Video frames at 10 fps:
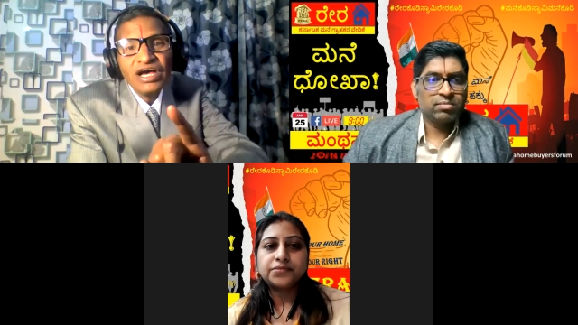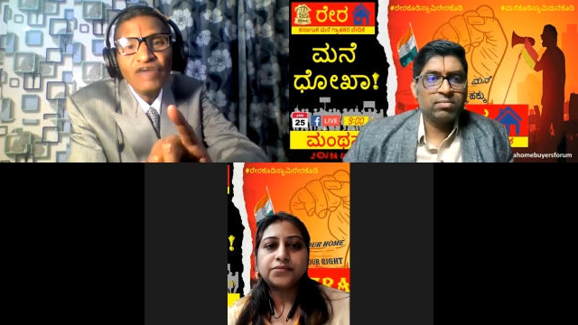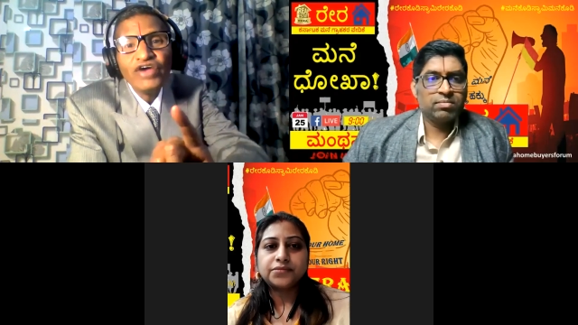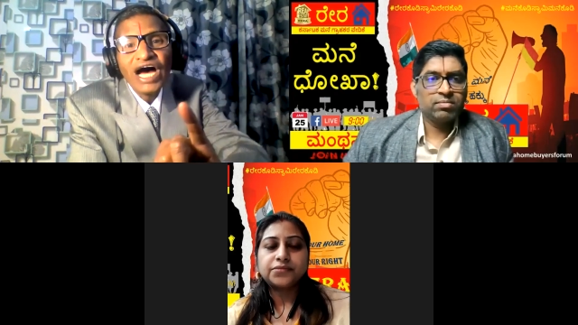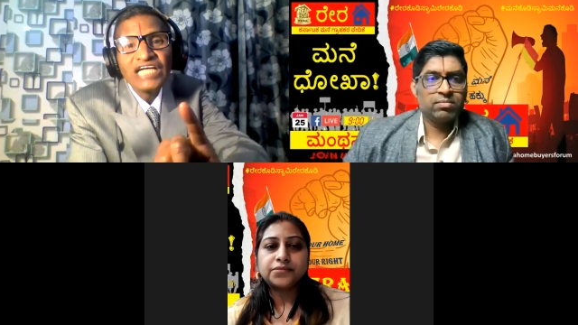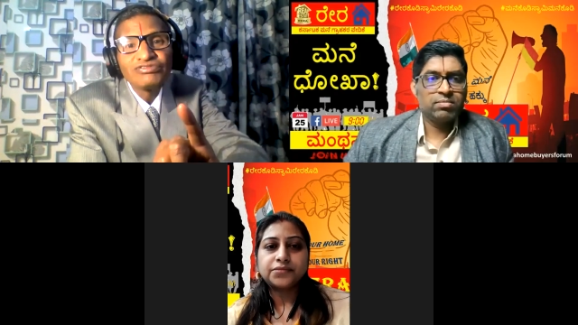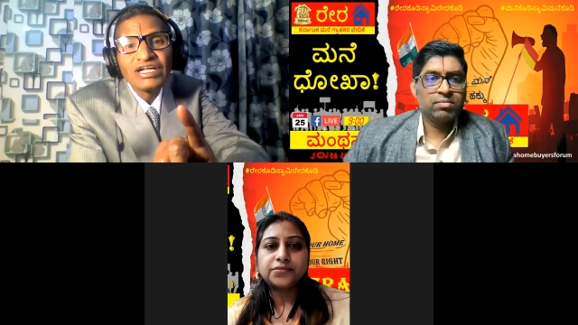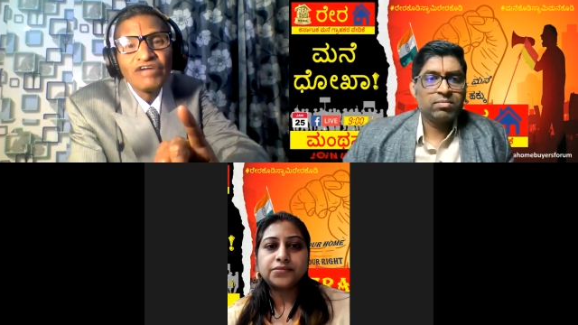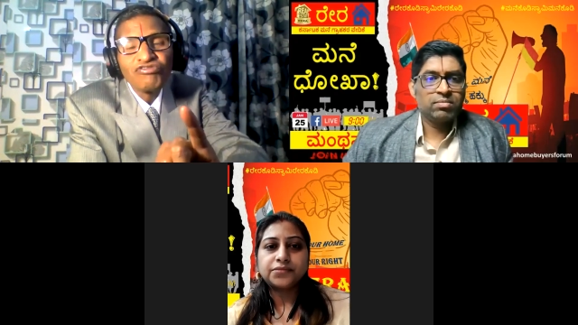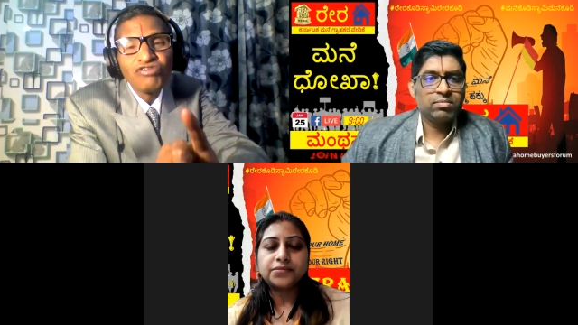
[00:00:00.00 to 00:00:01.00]
Speaker 1: We asked for
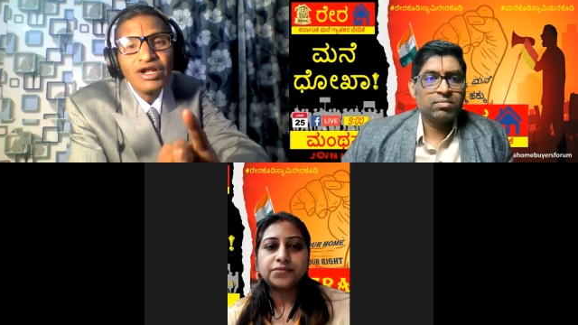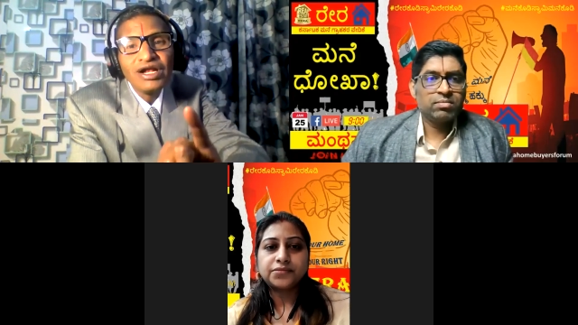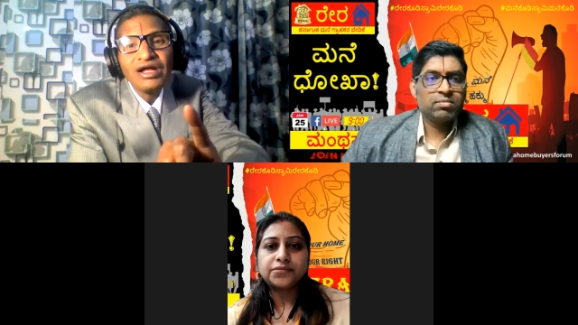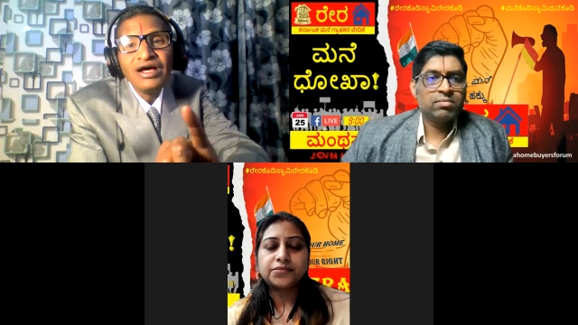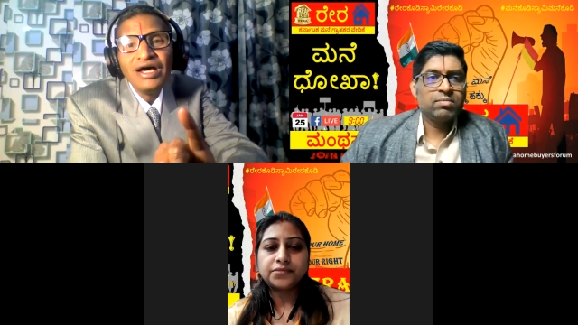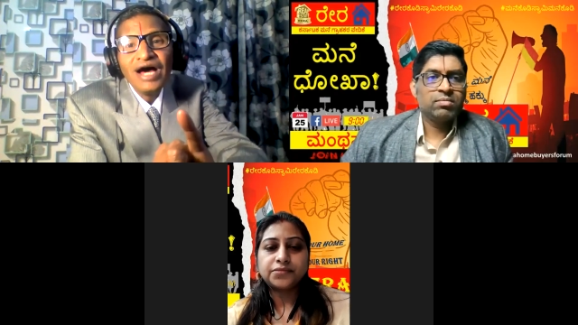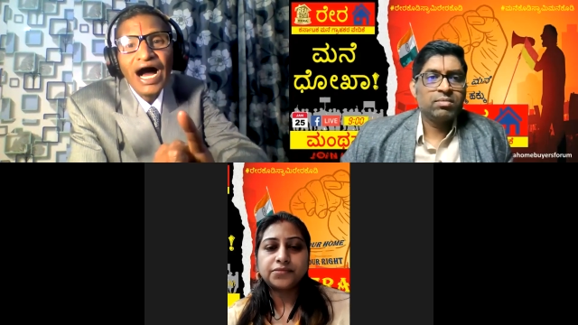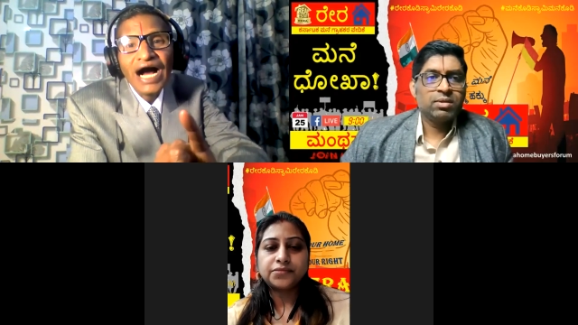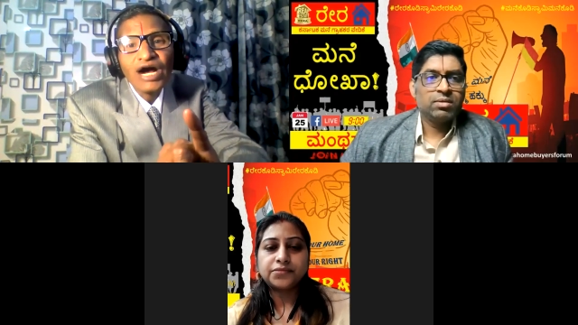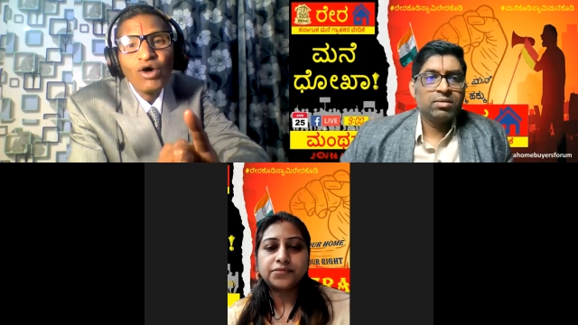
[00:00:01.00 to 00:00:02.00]
the full
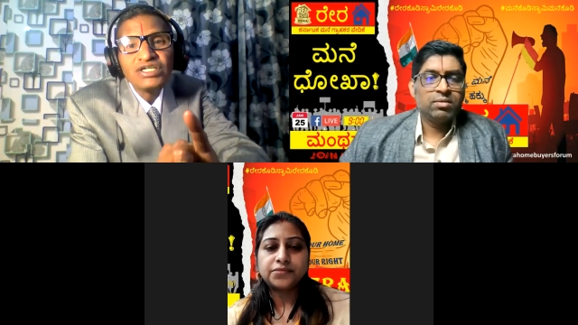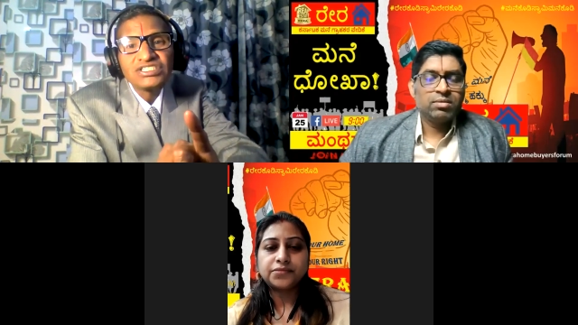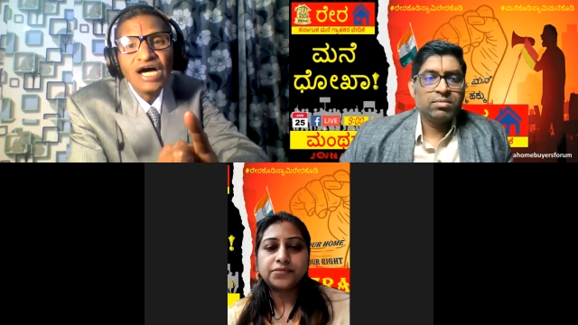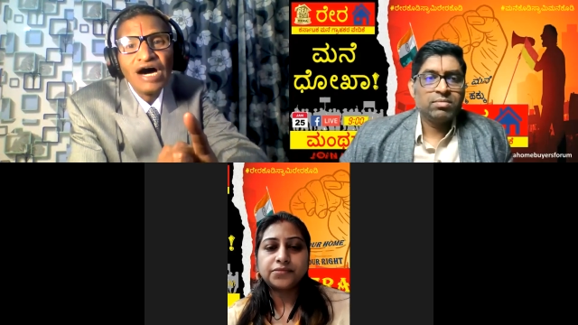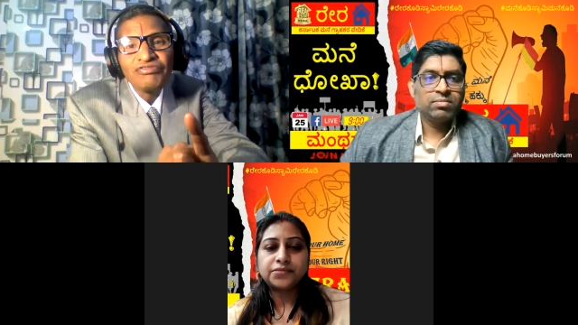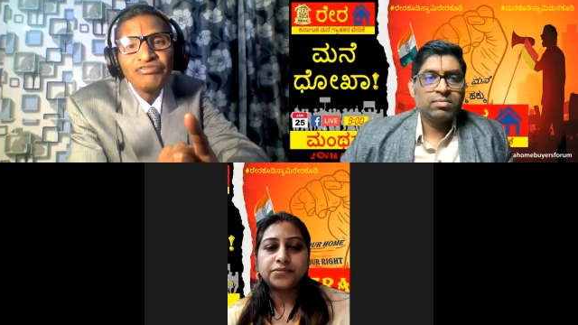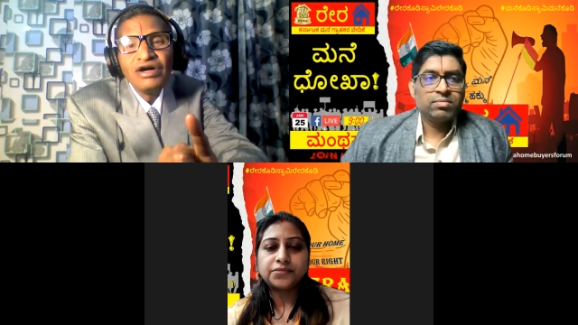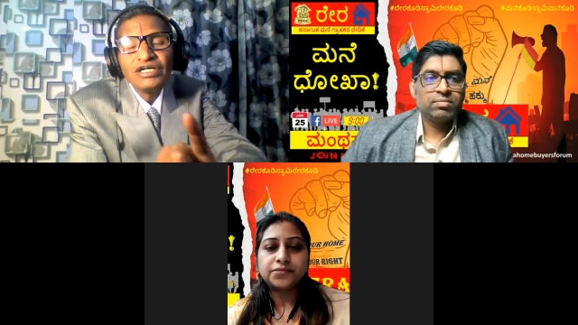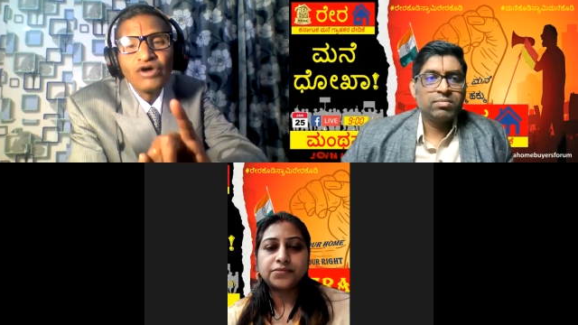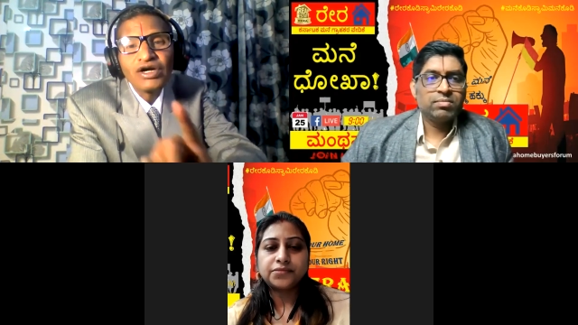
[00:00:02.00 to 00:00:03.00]
accounts of
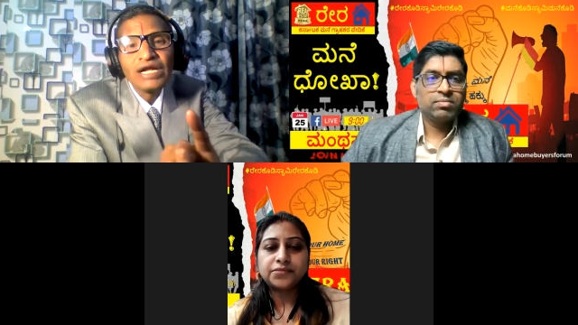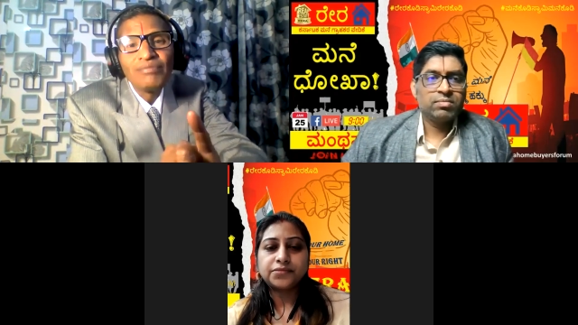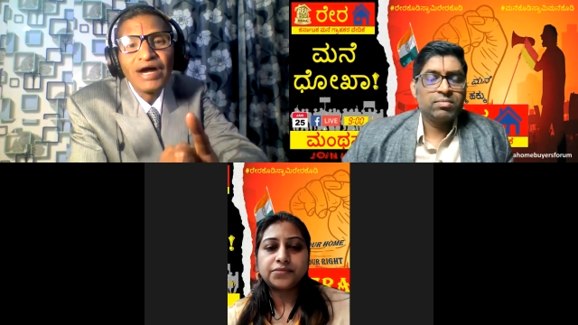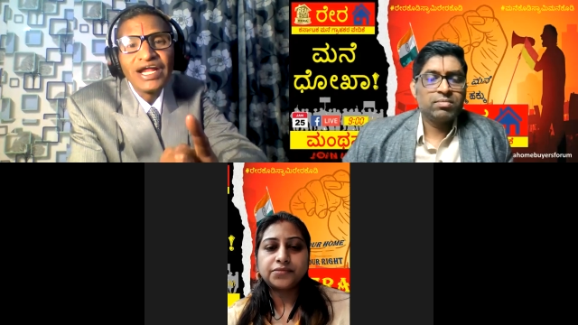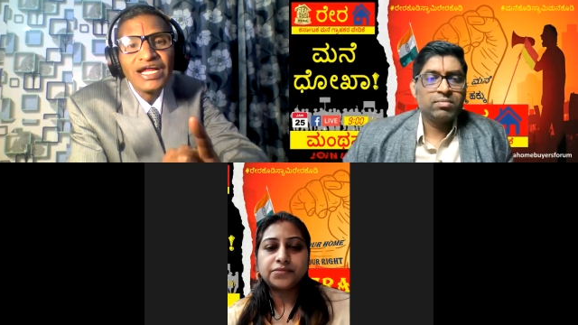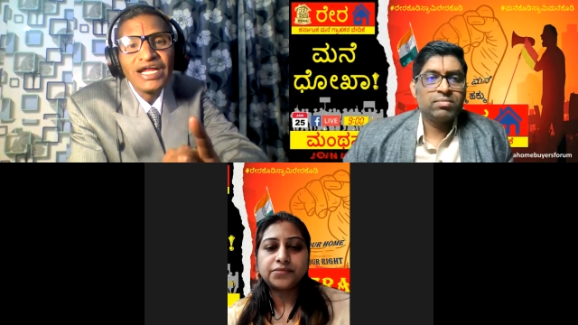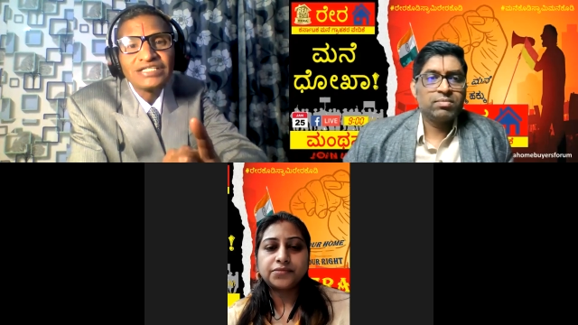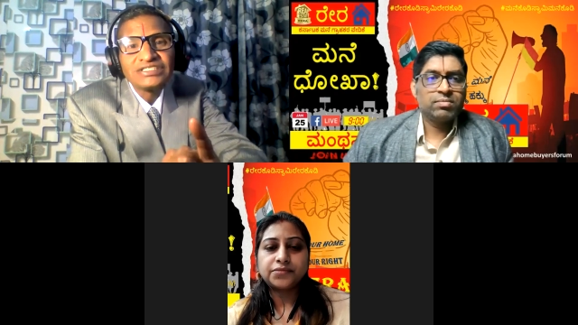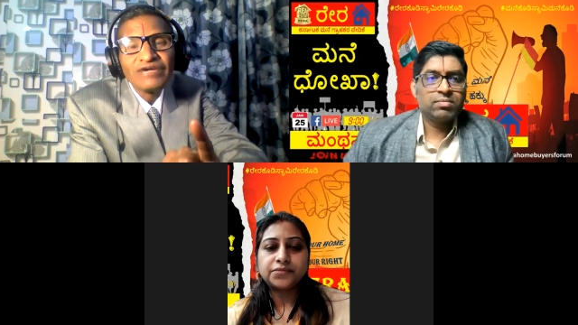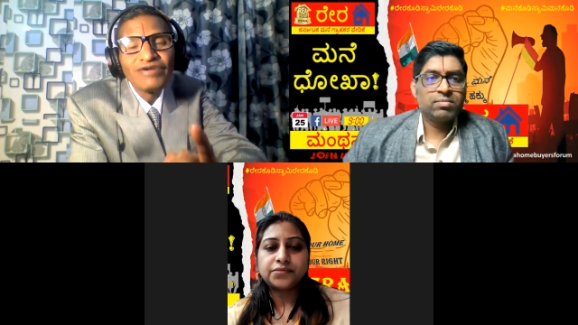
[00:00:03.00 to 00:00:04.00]
total money
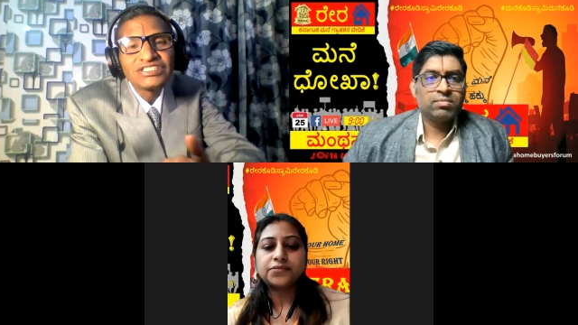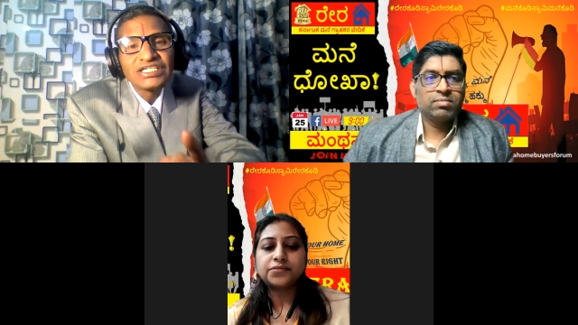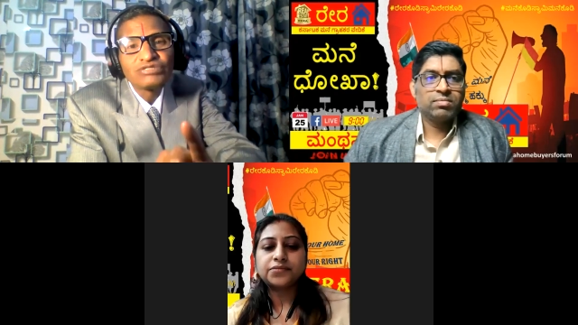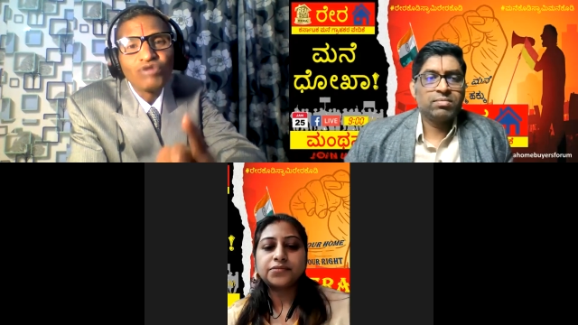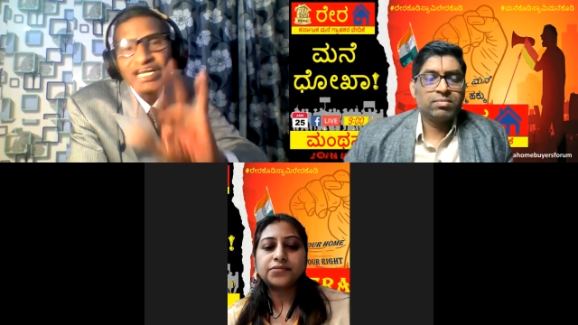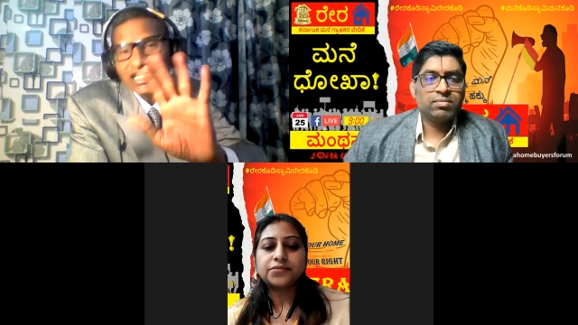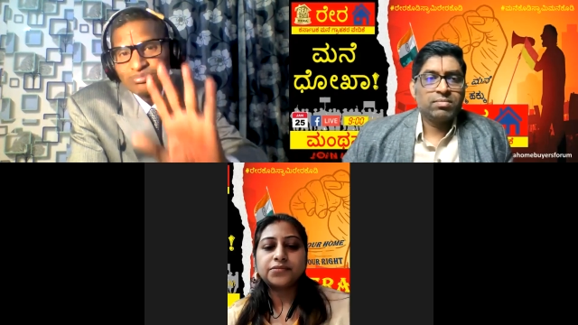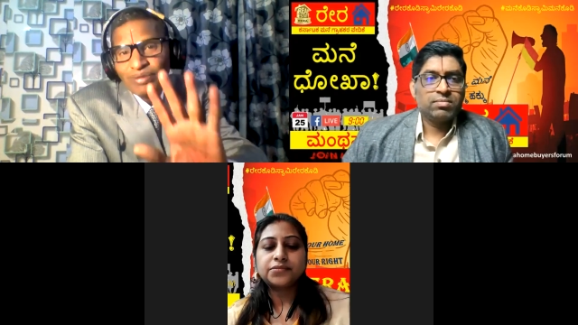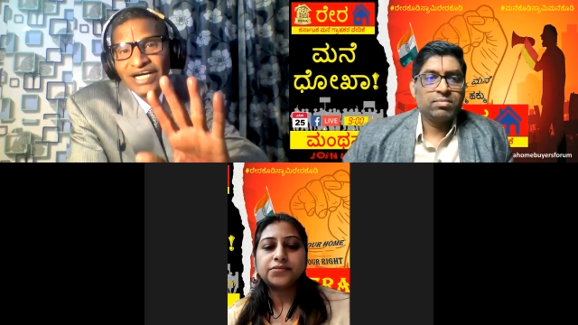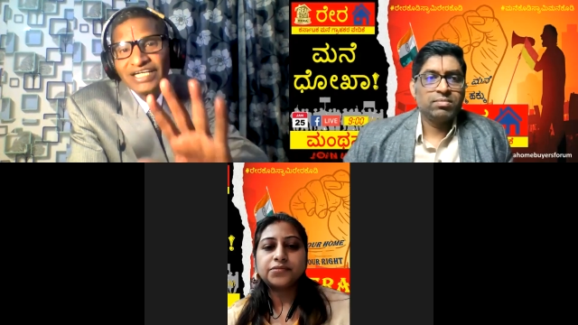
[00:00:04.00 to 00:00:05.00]
received versus what is
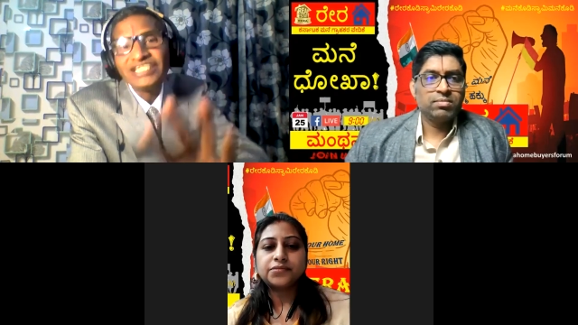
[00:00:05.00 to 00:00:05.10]
spent.